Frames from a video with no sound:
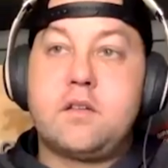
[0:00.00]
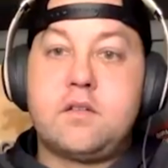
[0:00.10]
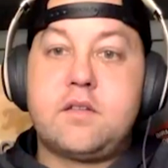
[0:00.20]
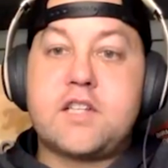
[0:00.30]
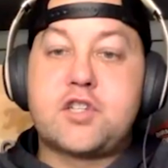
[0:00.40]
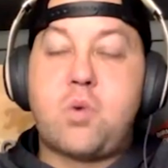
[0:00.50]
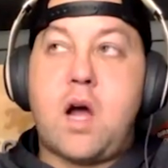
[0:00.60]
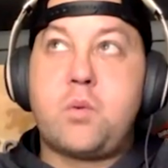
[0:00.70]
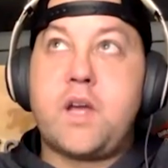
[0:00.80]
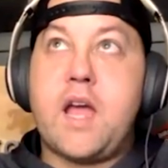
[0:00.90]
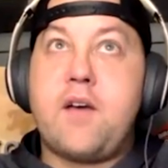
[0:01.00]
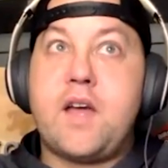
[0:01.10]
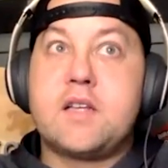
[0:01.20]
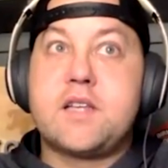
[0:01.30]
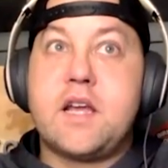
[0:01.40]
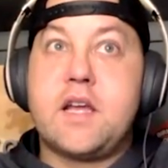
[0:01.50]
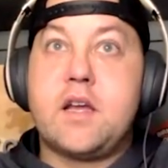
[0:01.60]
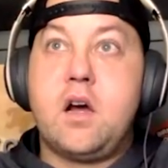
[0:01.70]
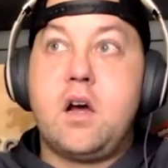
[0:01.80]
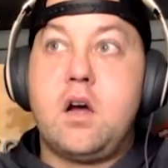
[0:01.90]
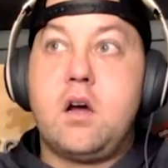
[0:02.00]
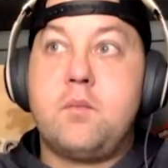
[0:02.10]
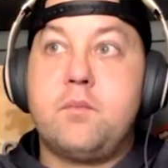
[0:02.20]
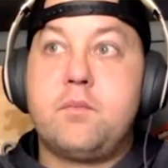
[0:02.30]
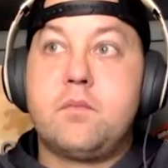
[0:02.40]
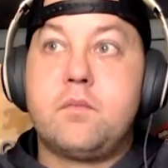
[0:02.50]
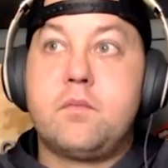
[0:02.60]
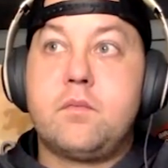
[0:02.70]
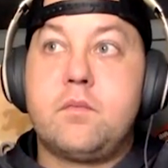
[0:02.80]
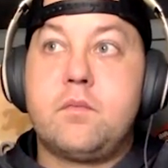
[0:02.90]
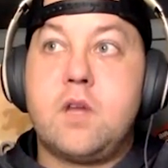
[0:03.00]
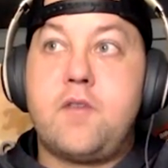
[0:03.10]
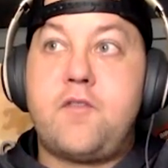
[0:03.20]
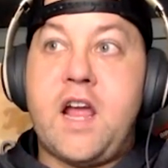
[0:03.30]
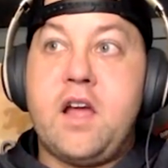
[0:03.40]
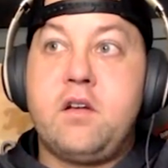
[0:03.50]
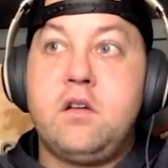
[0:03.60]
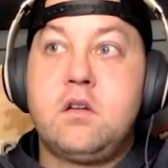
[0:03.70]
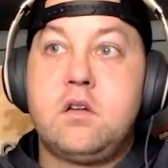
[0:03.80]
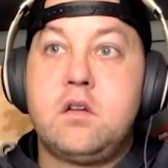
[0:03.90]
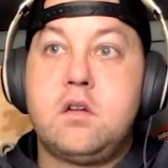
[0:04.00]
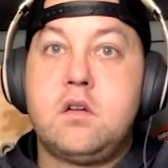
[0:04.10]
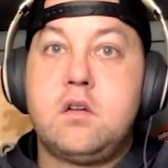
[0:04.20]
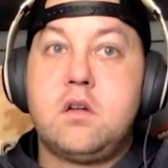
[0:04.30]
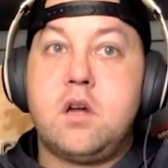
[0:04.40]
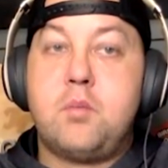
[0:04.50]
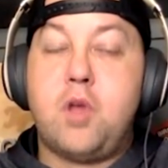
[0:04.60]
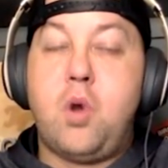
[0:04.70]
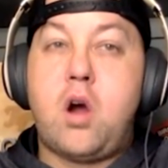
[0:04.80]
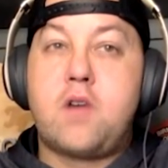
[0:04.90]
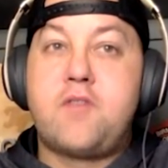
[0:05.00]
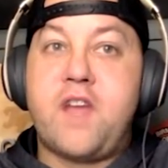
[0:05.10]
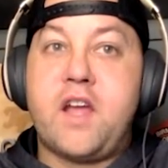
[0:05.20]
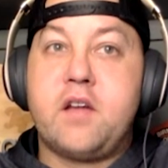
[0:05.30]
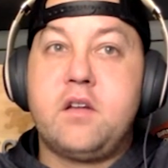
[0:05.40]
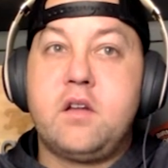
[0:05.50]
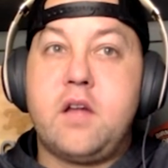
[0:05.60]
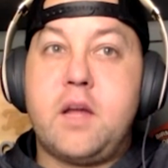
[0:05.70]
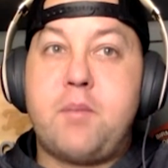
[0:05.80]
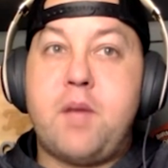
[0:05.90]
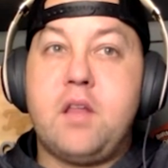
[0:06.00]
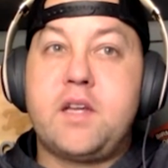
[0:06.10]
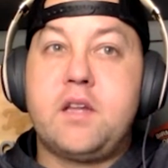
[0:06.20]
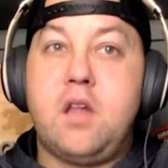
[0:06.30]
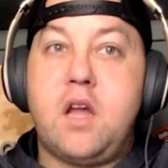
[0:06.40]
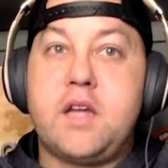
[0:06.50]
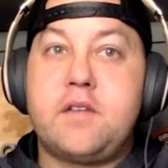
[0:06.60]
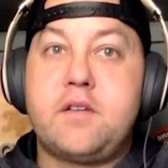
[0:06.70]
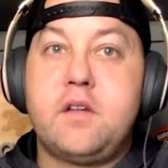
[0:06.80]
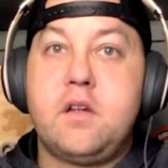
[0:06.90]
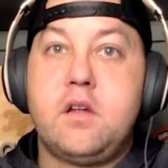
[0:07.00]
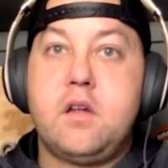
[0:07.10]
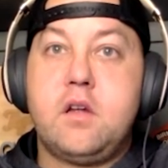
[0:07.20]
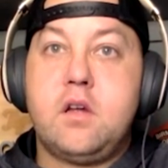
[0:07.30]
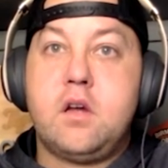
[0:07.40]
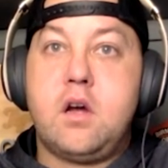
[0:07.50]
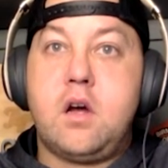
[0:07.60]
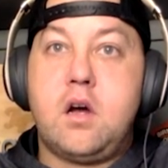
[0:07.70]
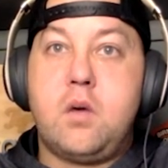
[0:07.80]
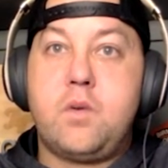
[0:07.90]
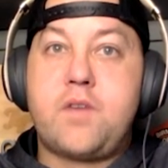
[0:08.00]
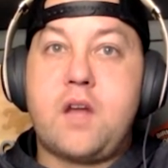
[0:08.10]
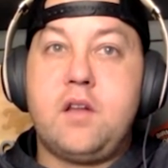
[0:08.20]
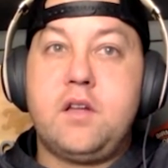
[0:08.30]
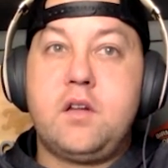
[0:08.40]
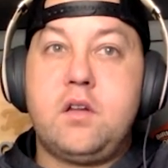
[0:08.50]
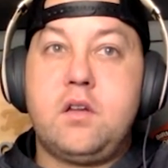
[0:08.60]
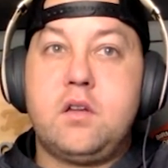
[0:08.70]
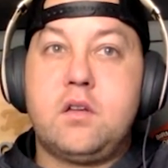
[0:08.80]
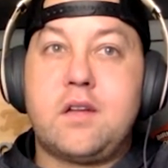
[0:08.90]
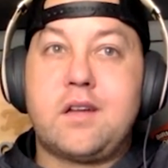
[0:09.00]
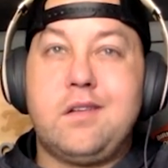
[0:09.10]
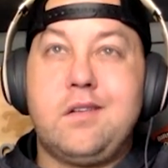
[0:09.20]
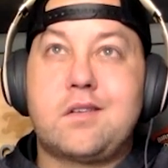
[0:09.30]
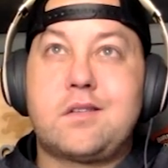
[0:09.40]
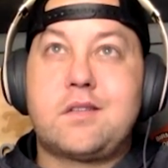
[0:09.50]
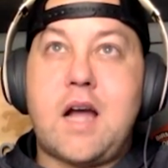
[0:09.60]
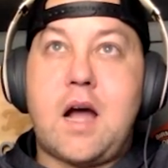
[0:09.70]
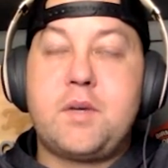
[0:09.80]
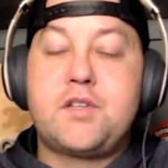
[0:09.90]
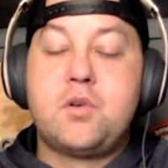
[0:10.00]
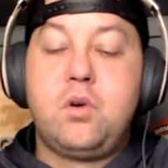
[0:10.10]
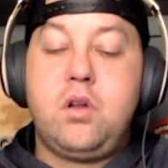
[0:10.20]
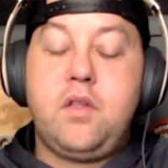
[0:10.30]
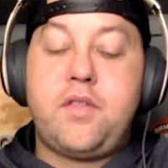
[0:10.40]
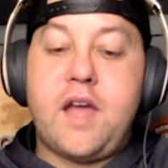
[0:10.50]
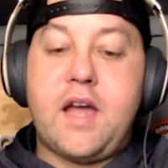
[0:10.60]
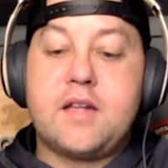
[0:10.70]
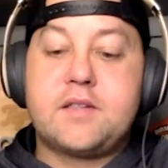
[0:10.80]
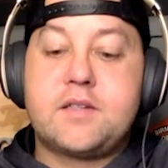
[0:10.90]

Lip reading: That squad we have has a fan, a blowhard fan, a Pelican light. We've got a little combi tool that